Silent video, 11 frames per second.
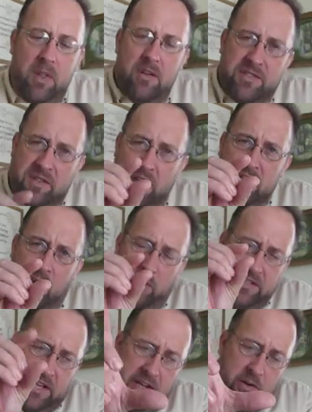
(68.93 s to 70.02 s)
Starts out really
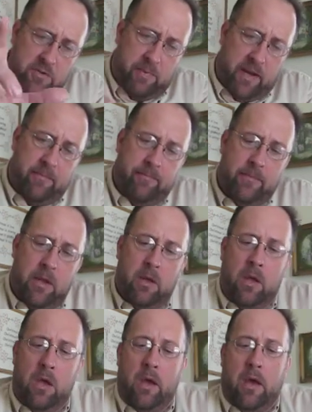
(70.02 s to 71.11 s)
tight, goes big.
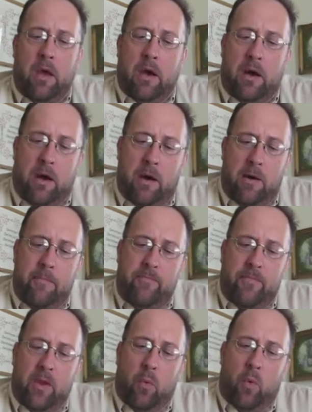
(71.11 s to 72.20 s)

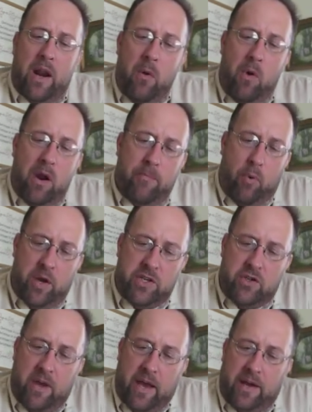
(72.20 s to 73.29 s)
What I want to point
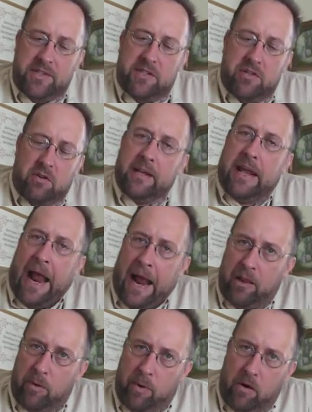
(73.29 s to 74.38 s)
you at is a certain
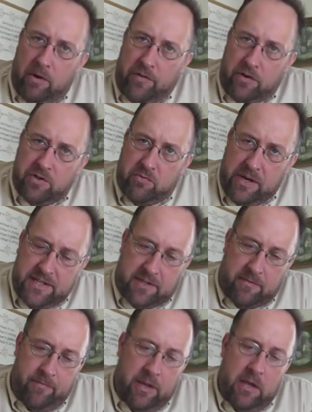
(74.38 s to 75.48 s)
caliber, and there's a reason.
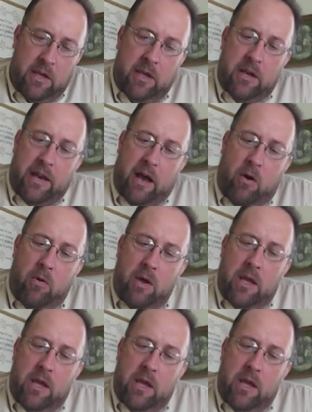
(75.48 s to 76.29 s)
Now,